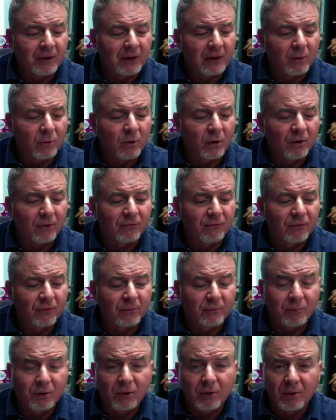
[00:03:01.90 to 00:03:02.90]
anywhere
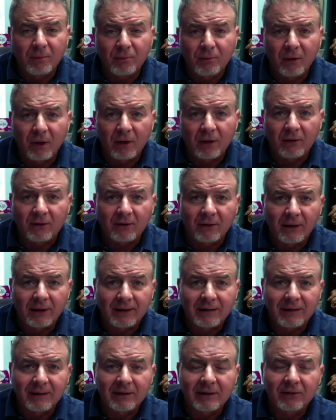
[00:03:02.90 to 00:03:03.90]
from beauty products
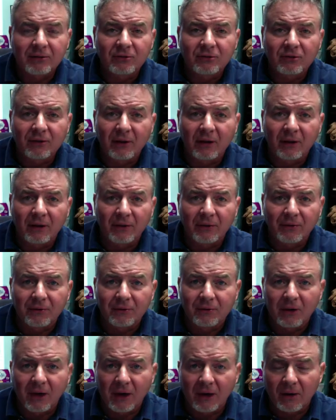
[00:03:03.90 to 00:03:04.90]
like this,
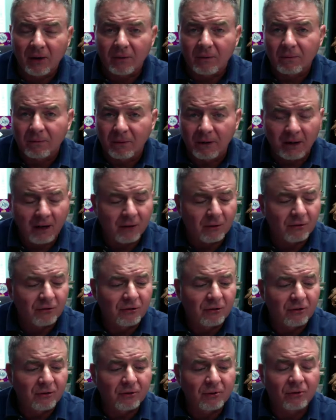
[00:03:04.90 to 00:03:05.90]
to hair
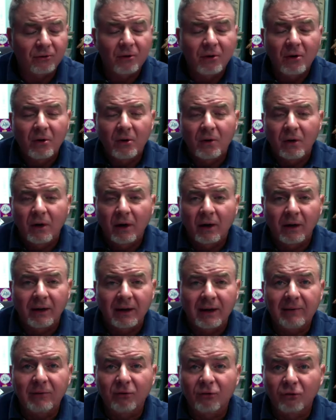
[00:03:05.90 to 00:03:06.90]
scissors,
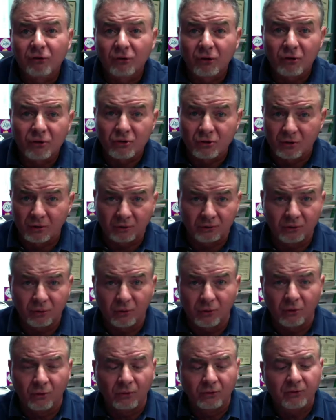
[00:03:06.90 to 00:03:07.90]
even surgical
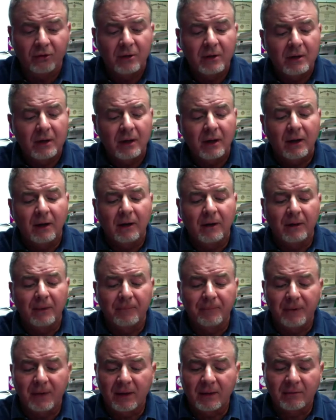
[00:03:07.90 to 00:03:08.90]
tools.
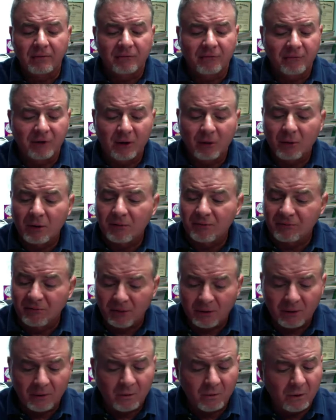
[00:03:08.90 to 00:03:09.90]
Very,
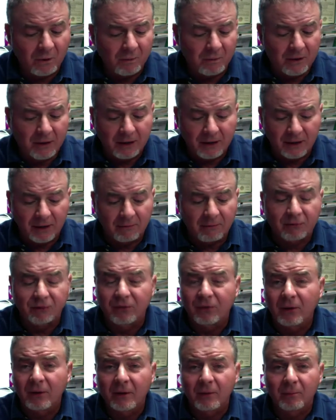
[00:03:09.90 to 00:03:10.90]
very well made. I was
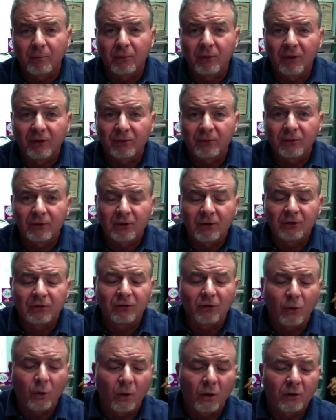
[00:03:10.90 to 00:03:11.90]
very impressed with this.
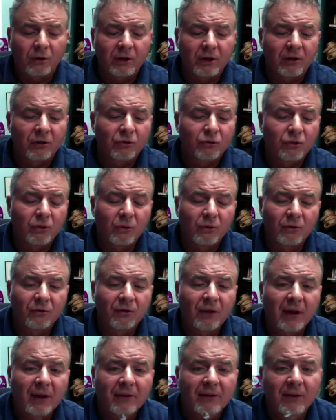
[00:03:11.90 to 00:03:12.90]
The quality control
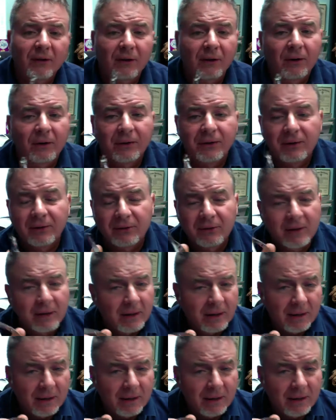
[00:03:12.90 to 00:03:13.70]
is excellent on this.